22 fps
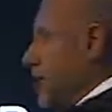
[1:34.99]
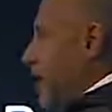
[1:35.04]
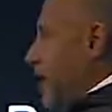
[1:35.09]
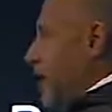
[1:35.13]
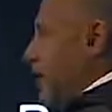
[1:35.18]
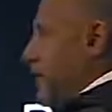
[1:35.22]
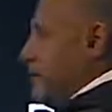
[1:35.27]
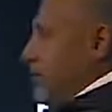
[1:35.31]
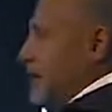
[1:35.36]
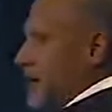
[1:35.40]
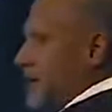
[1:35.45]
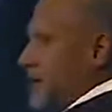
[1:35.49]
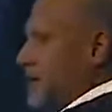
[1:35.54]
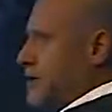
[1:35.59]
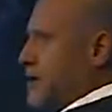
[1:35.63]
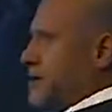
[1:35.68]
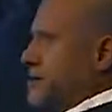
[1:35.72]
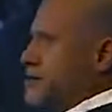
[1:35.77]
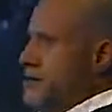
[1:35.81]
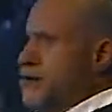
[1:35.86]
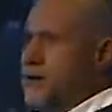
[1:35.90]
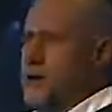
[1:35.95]
you know, all the
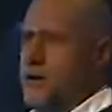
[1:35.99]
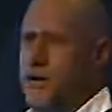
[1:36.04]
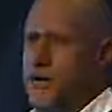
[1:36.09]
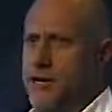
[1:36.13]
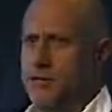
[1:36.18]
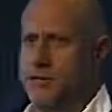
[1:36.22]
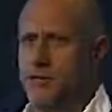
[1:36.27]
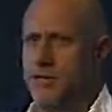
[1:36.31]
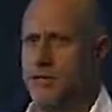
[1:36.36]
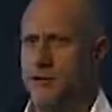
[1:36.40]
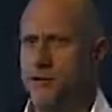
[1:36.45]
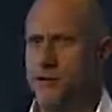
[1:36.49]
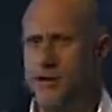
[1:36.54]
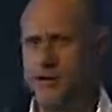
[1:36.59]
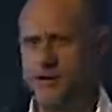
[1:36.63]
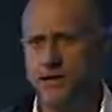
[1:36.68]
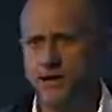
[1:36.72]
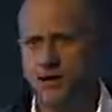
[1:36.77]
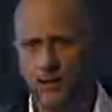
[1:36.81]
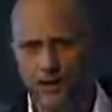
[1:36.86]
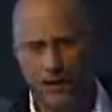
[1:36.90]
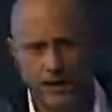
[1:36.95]
monitors and looking and seeing
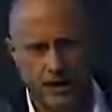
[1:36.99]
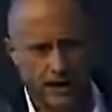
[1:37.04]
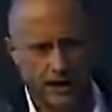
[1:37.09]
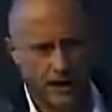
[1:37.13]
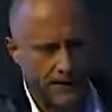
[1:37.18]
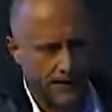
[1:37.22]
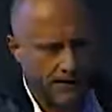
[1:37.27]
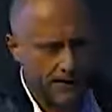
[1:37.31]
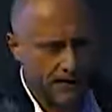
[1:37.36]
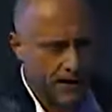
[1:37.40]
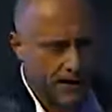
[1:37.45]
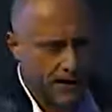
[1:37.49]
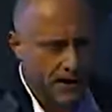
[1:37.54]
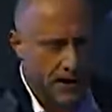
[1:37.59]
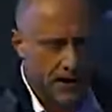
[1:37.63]
what's going on.